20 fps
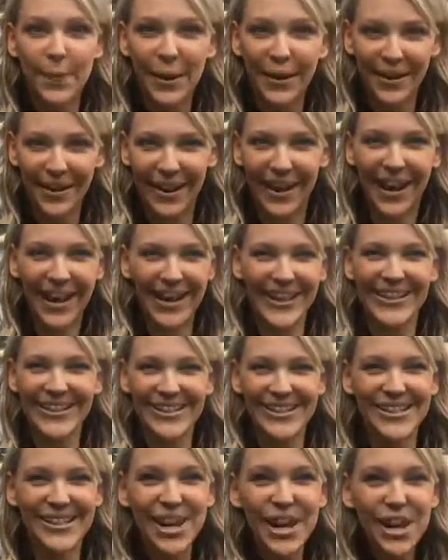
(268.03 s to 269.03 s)

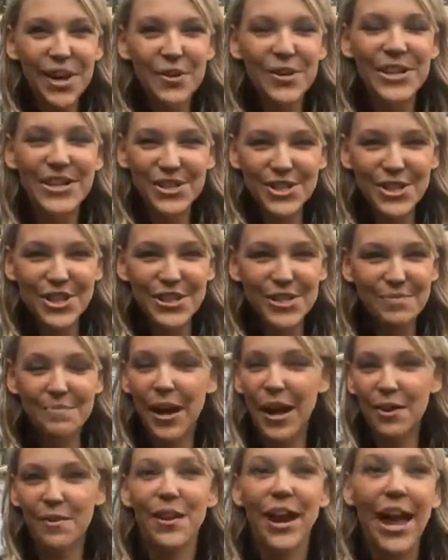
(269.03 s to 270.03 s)
And she's
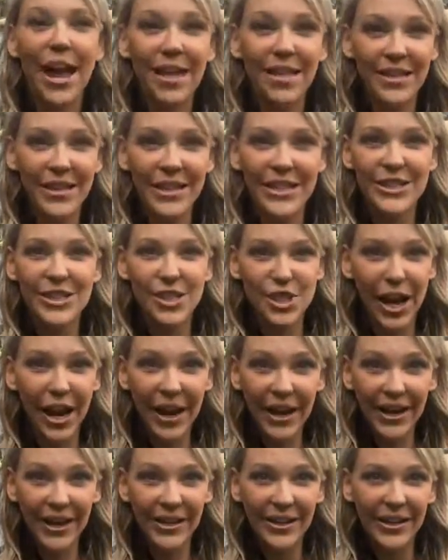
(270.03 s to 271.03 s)
my reality
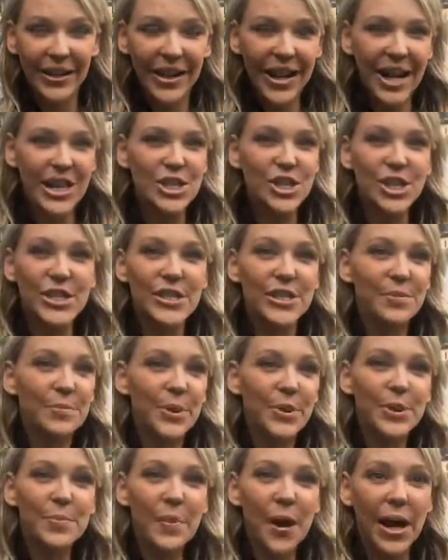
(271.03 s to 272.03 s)
check. And she's the
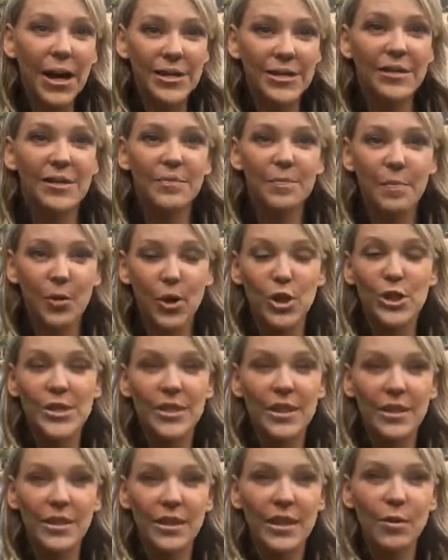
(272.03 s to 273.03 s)
most positive
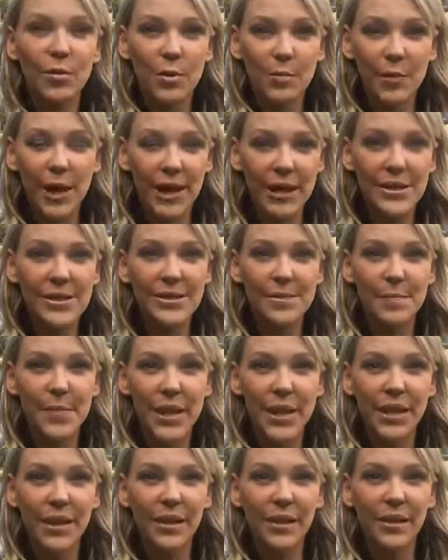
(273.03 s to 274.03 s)
person that reminds
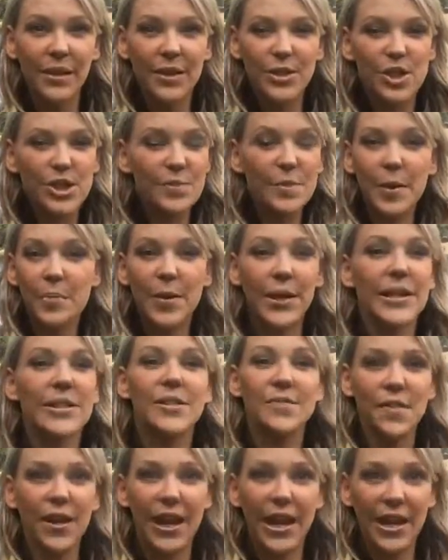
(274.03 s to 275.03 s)
me, she's my
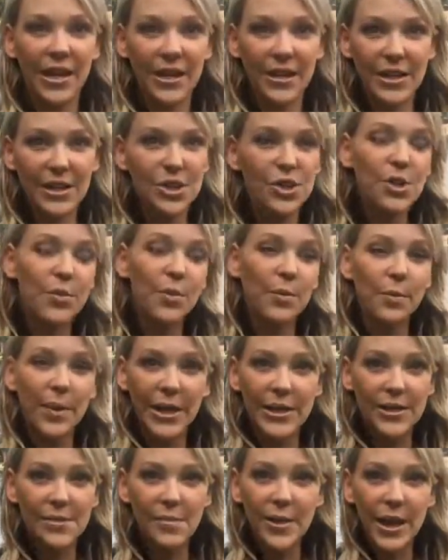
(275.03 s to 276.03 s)
biggest fan, and she
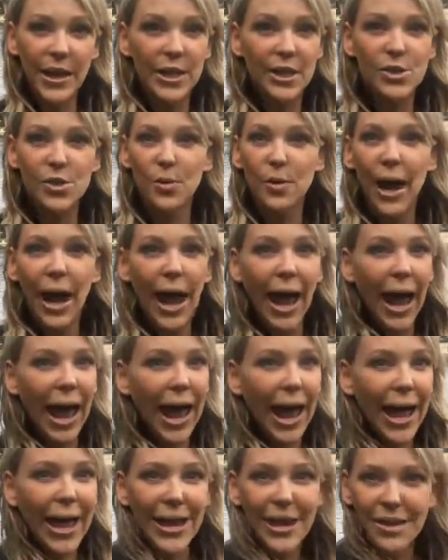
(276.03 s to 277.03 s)
reminds me I can do
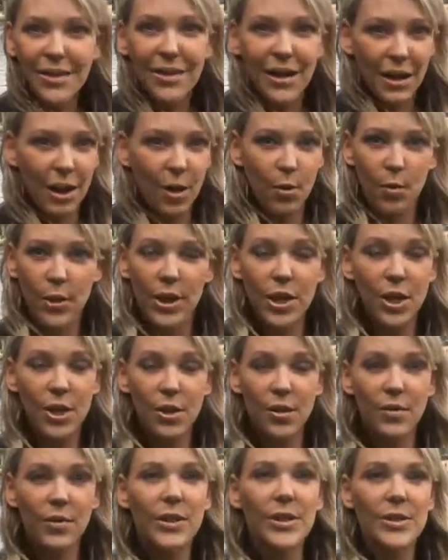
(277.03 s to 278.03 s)
anything I want to
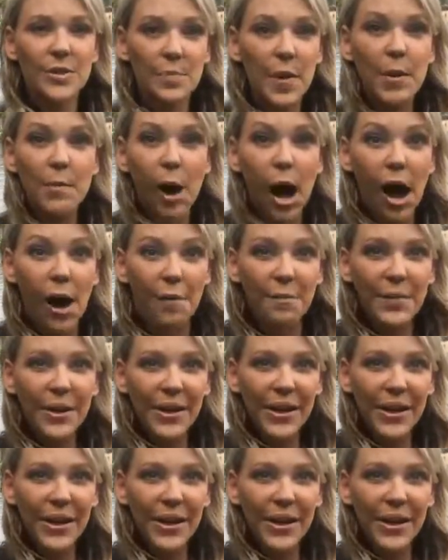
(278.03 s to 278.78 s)
do, is my mom.